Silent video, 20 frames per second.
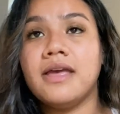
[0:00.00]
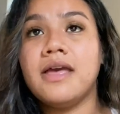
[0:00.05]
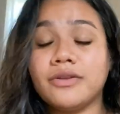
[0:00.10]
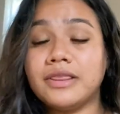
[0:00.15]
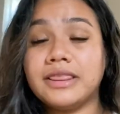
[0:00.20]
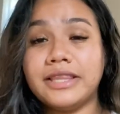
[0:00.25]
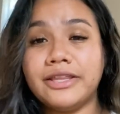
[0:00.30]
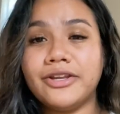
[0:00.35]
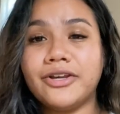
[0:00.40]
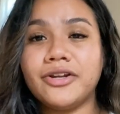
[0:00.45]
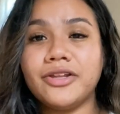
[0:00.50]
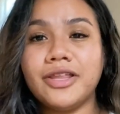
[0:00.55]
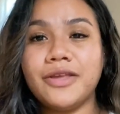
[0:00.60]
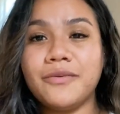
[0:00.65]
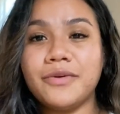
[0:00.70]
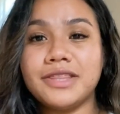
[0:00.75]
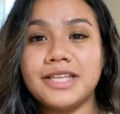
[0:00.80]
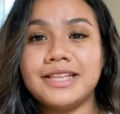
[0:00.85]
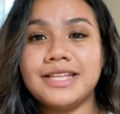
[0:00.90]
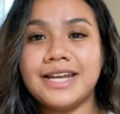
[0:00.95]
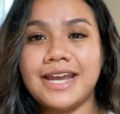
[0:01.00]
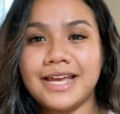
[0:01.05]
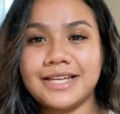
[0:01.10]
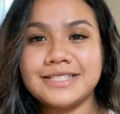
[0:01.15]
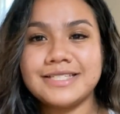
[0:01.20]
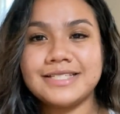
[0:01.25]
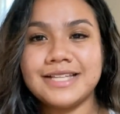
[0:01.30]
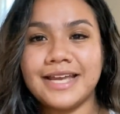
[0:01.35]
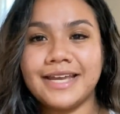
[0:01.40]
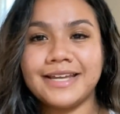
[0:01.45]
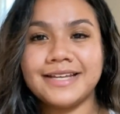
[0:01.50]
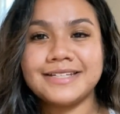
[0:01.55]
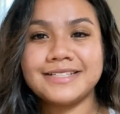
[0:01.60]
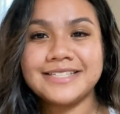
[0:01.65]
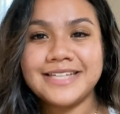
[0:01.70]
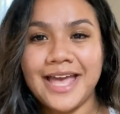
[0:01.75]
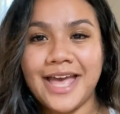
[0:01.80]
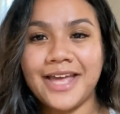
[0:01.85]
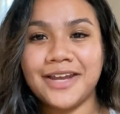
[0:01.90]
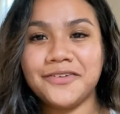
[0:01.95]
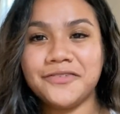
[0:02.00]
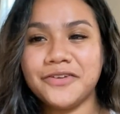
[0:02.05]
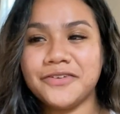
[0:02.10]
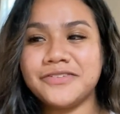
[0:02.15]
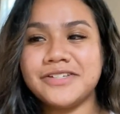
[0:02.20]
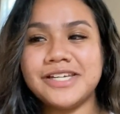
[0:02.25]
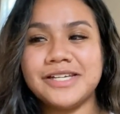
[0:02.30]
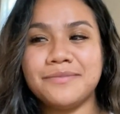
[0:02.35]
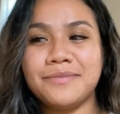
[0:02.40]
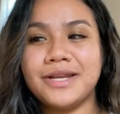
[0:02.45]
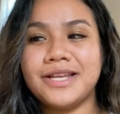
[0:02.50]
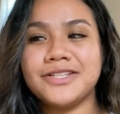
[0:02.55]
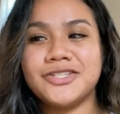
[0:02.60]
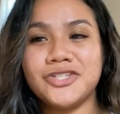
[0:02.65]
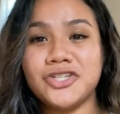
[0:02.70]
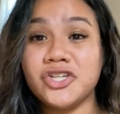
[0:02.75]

Literally within the next like 10-15 minutes,